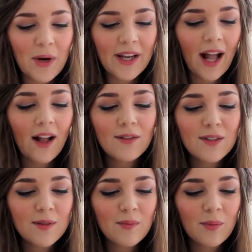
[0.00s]

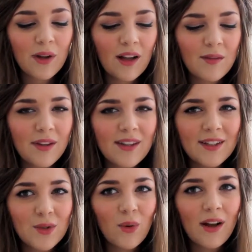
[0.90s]
breakouts, but I
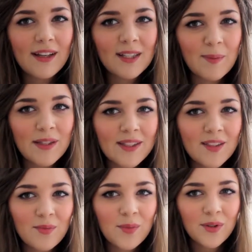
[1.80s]
think it's quite
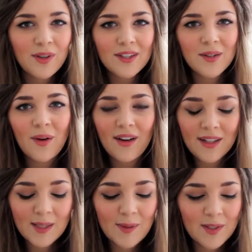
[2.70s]
expensive. Murad are quite
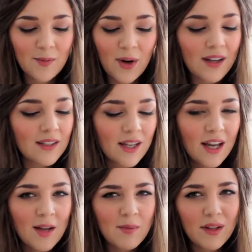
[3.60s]
an expensive brand,
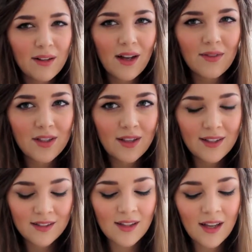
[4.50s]
but I'll have to
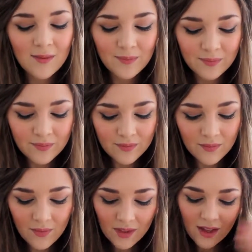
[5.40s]
look into that.
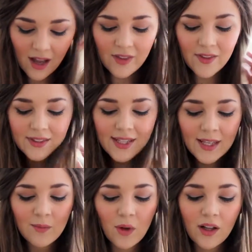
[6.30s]
And then the
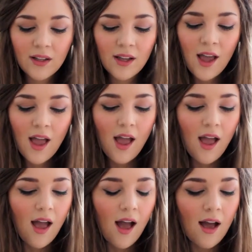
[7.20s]
second one,
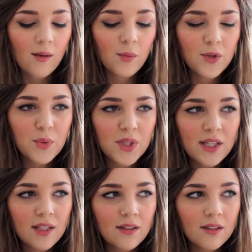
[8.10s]
which was
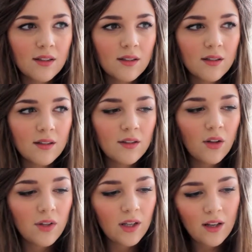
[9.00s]
in the
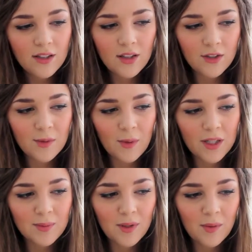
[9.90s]
not the last glossy
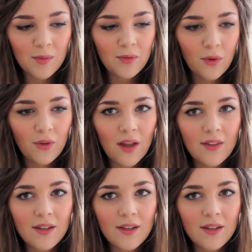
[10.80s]
box, but the one before